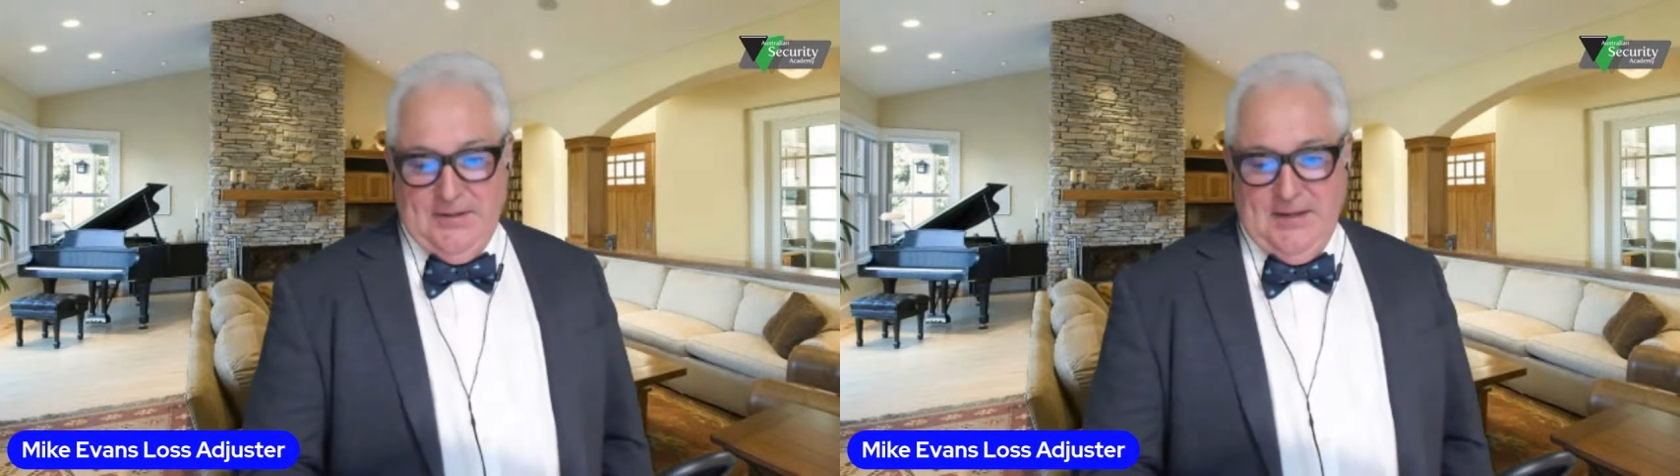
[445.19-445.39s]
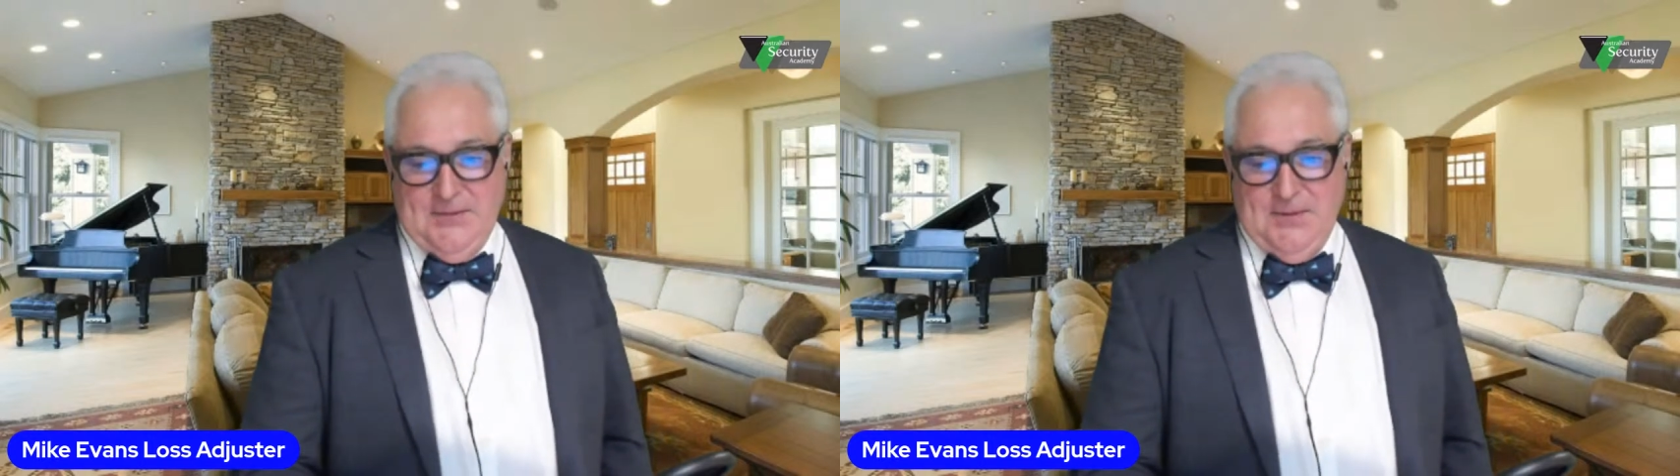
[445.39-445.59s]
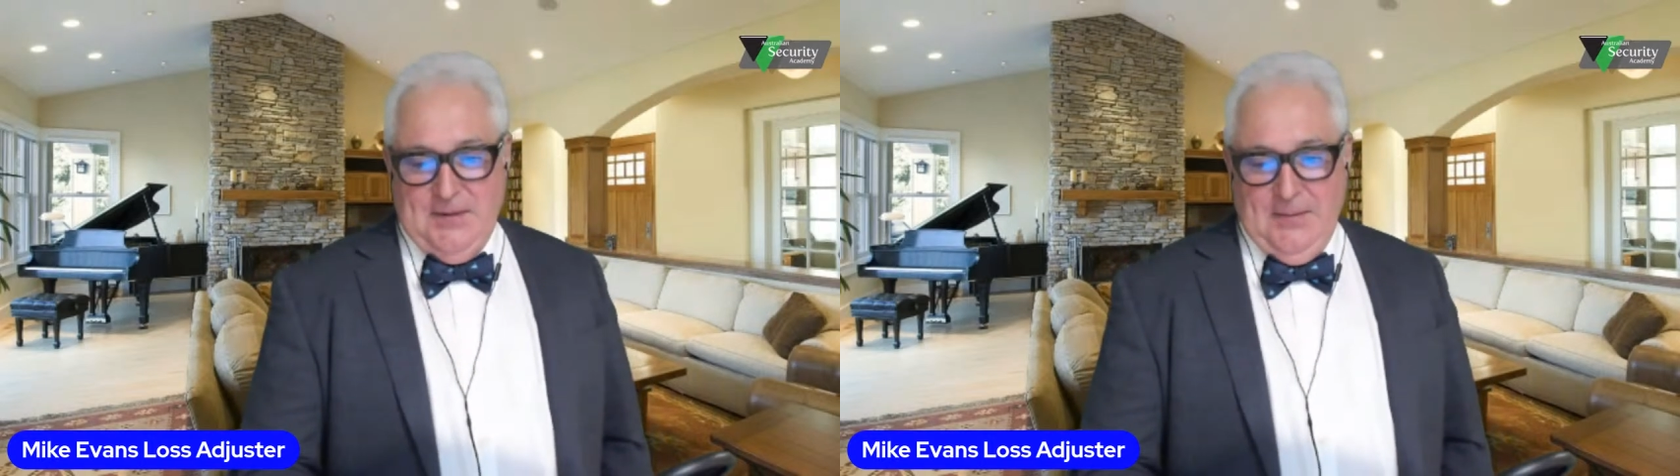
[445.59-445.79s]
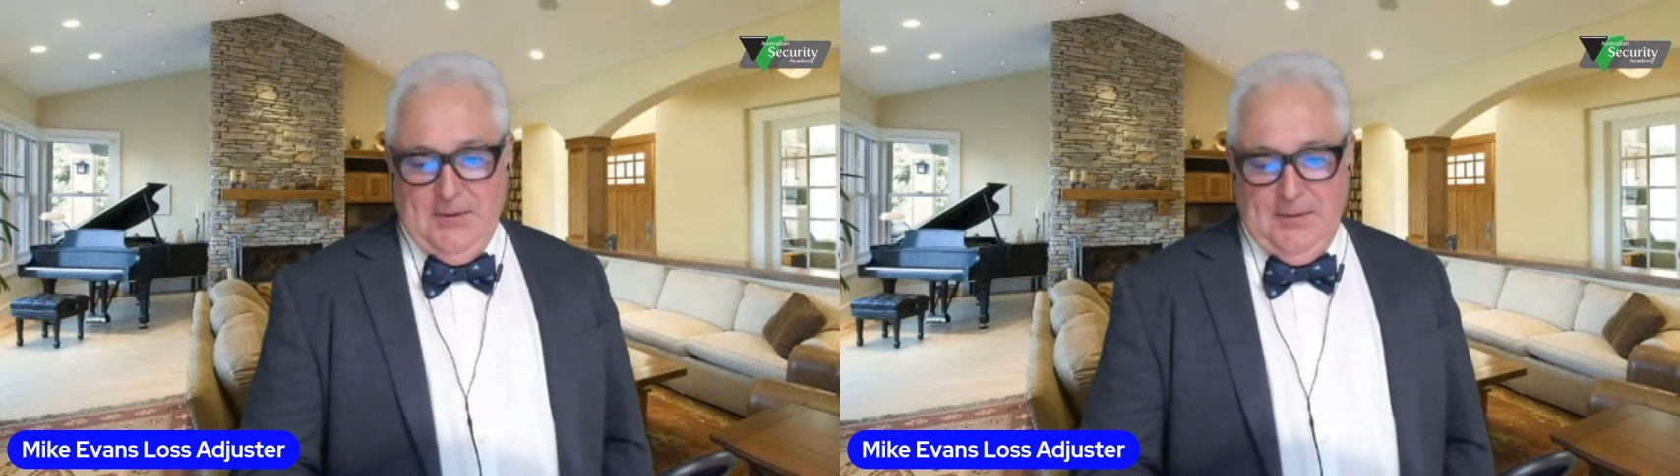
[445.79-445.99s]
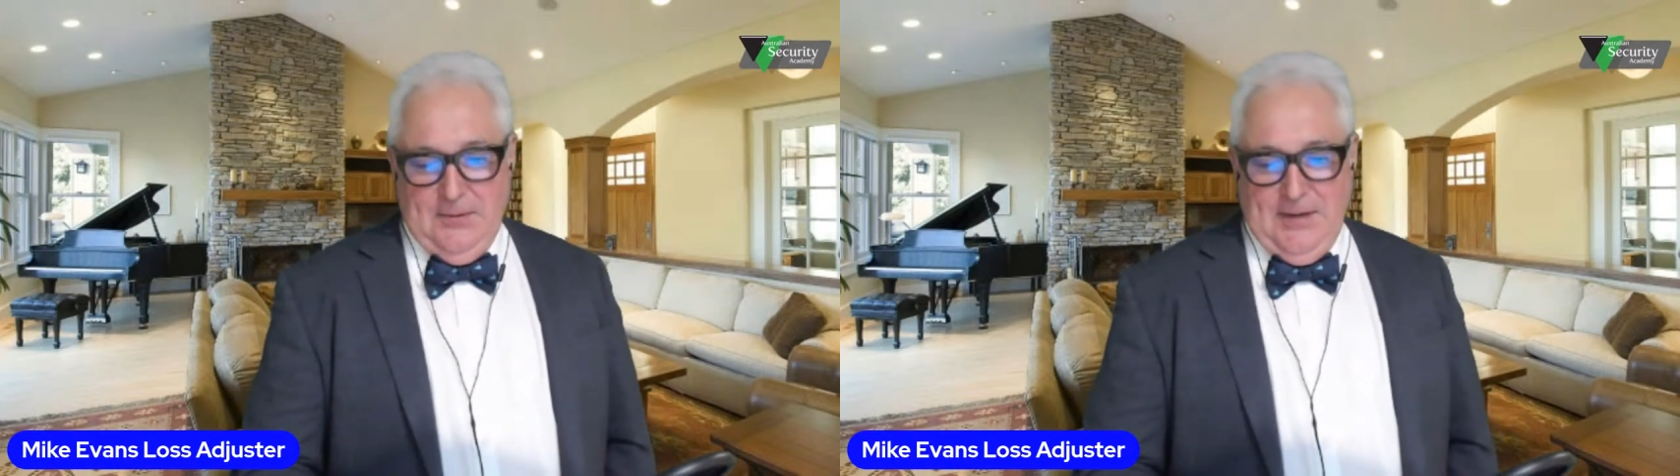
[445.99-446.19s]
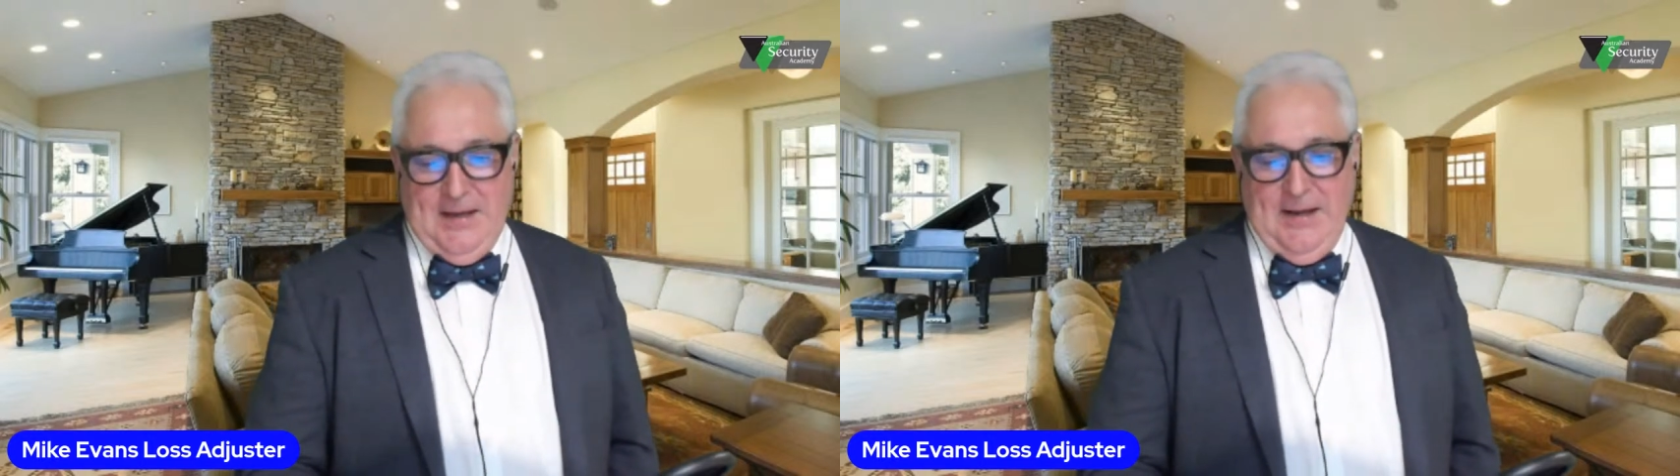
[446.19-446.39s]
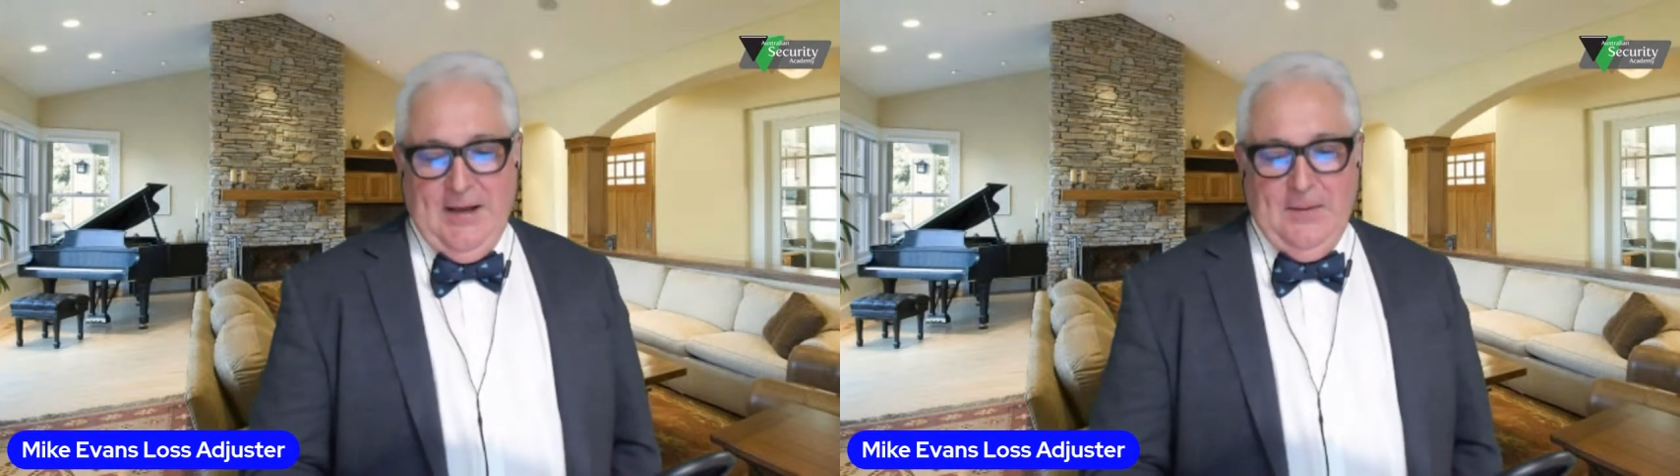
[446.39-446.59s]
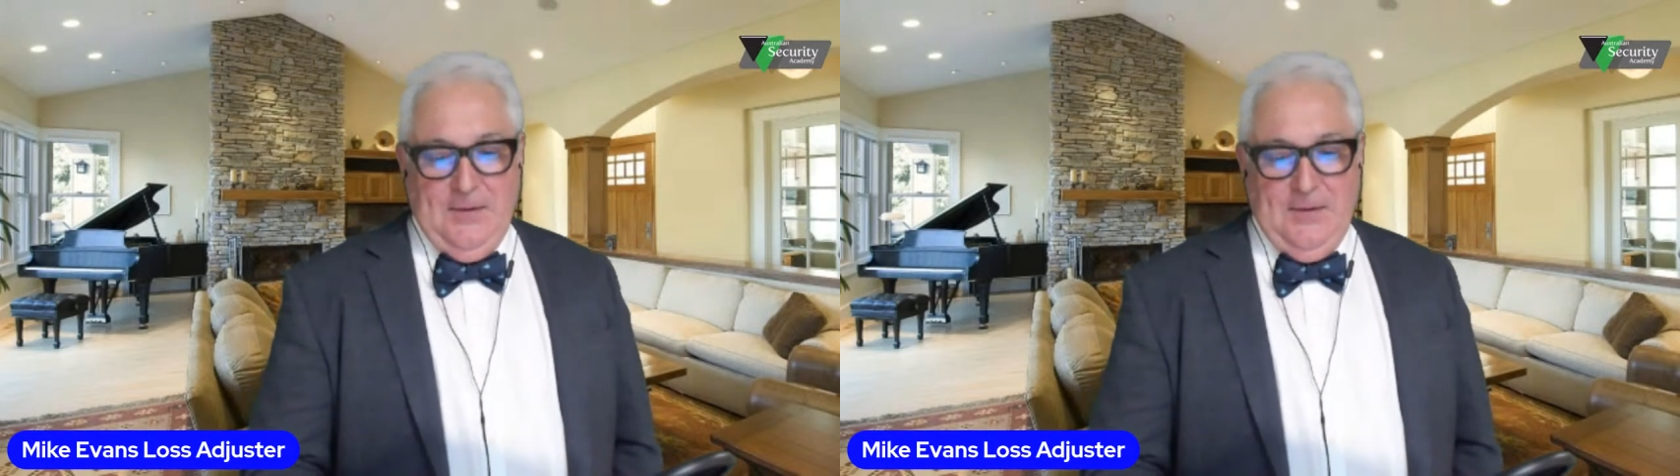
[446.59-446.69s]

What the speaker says: That's what they want to look at. Now,